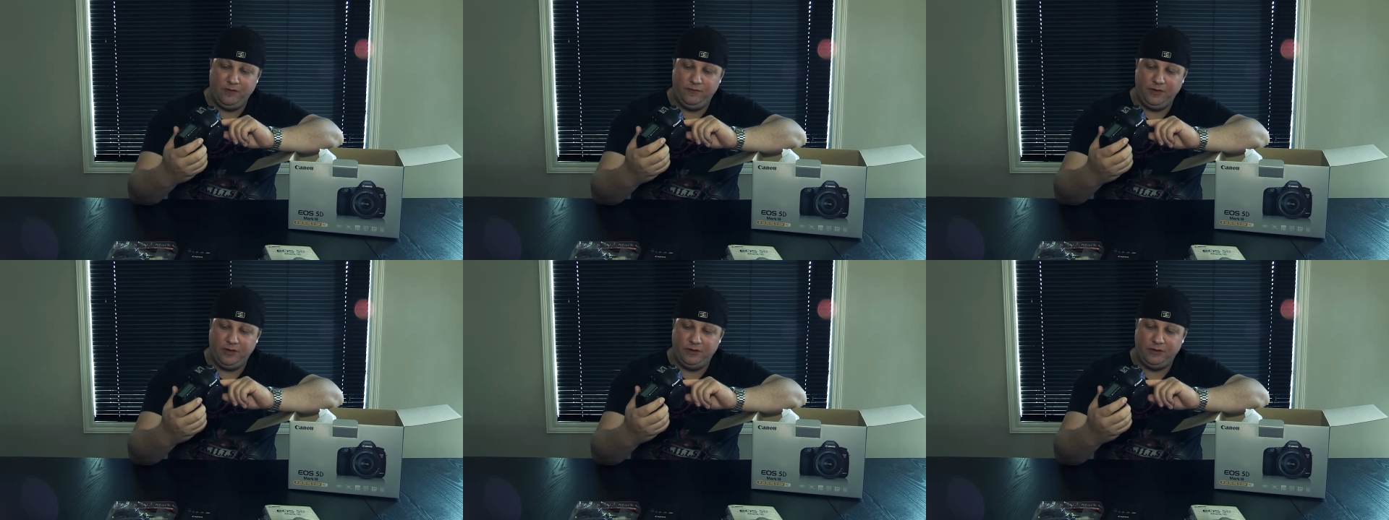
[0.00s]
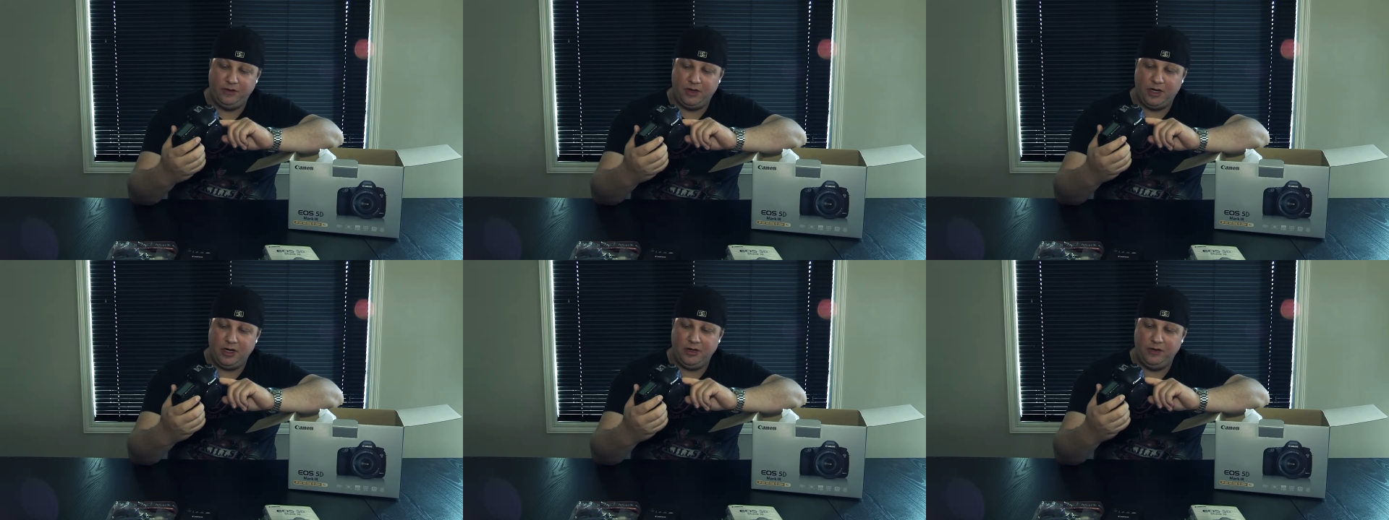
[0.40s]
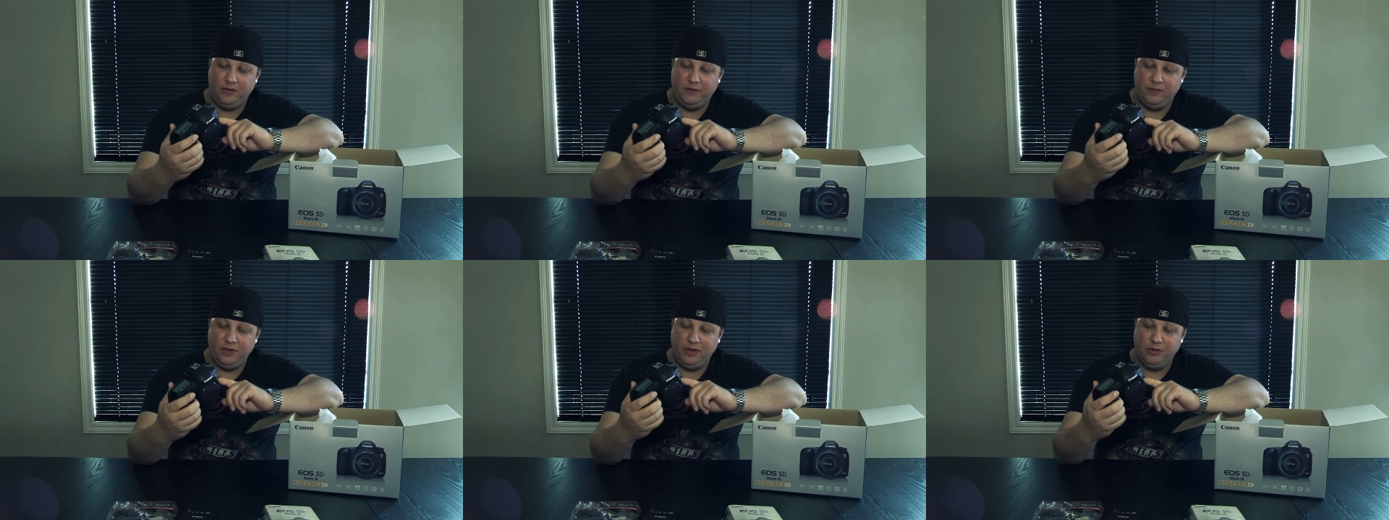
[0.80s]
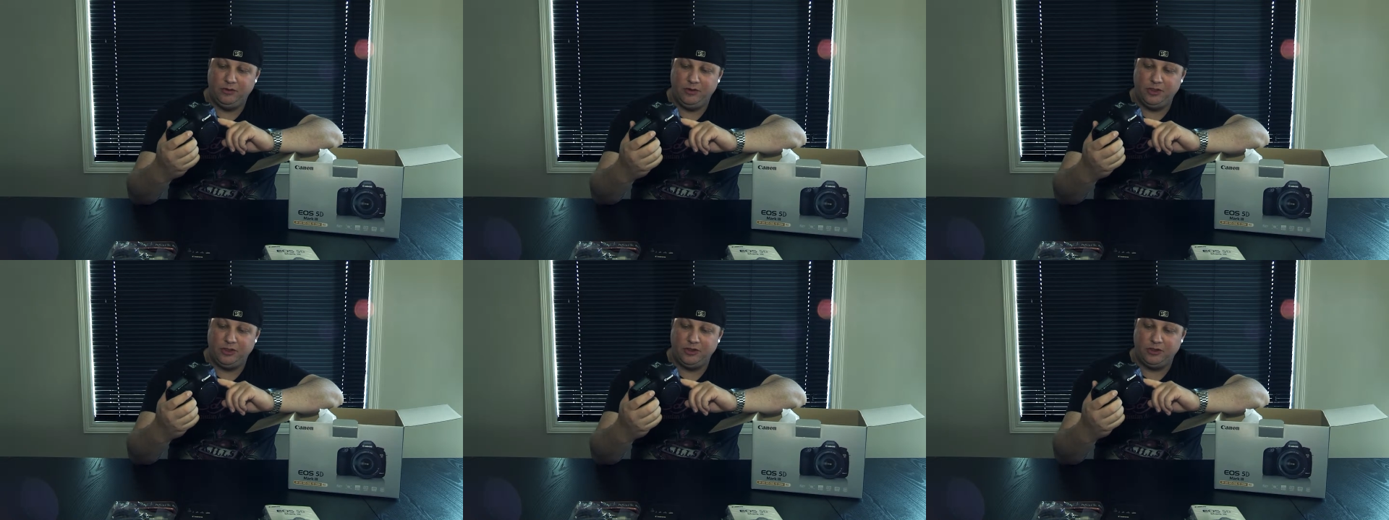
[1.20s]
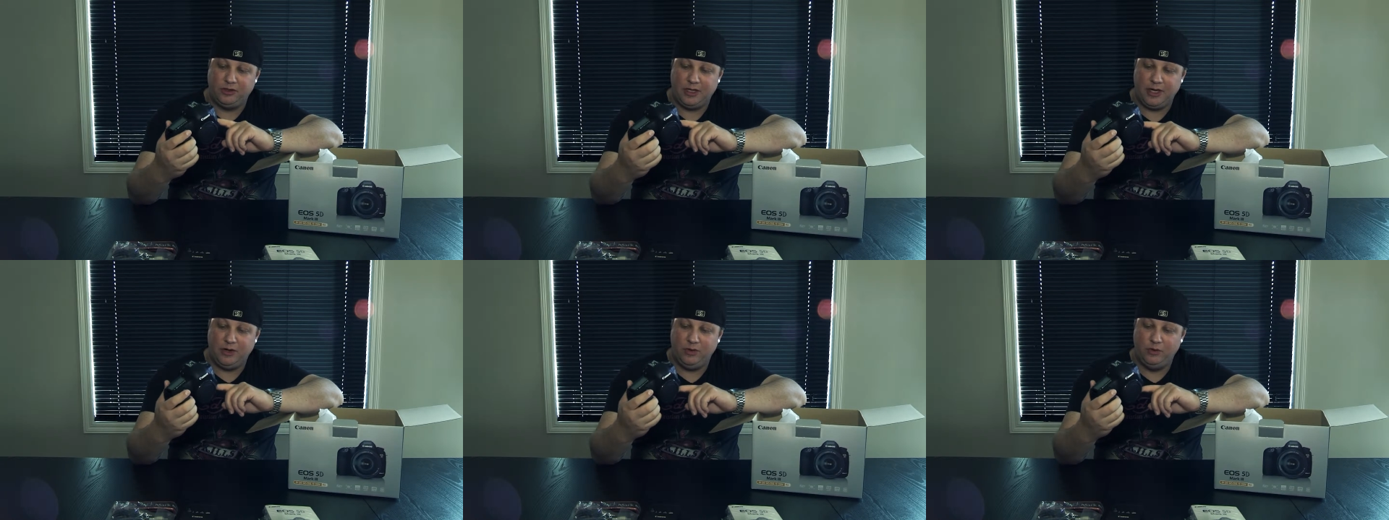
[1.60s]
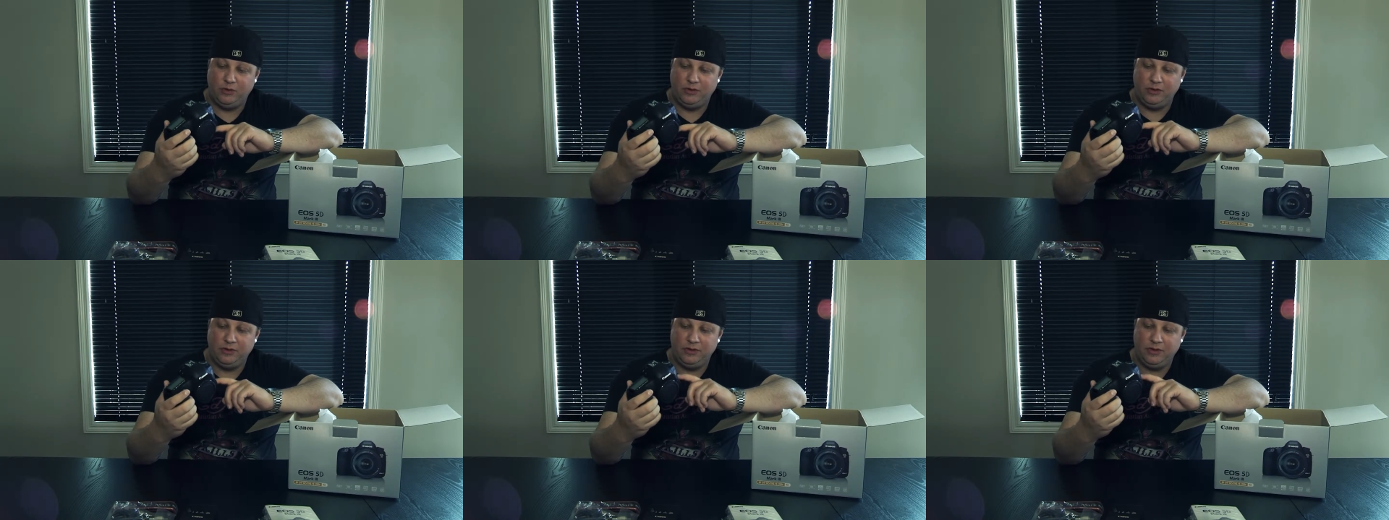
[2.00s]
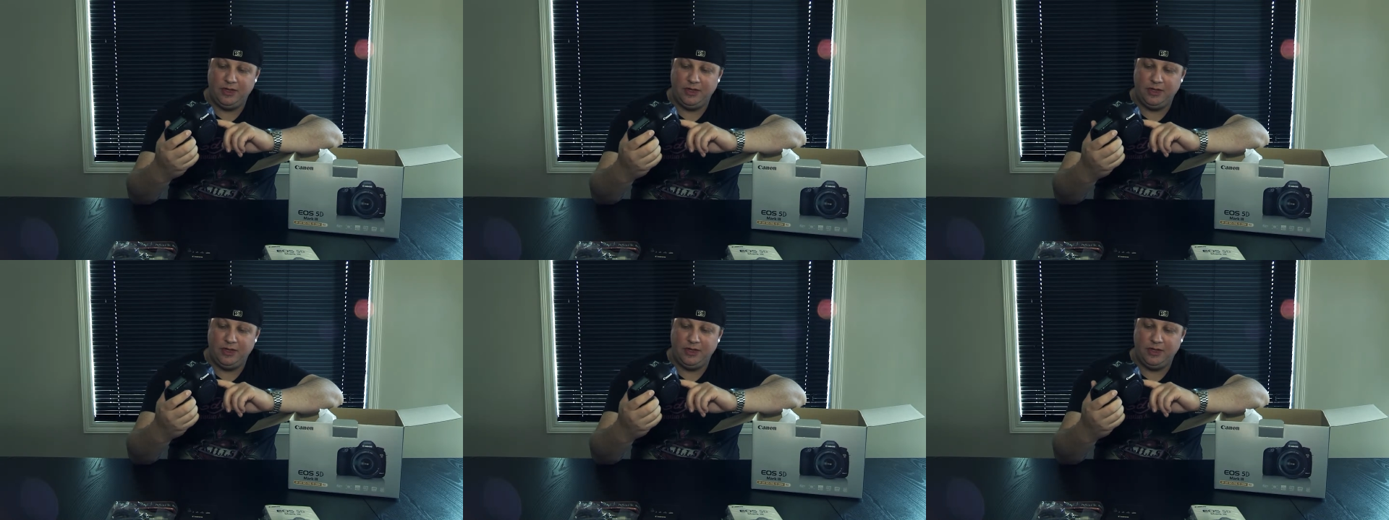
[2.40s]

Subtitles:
video, digital out,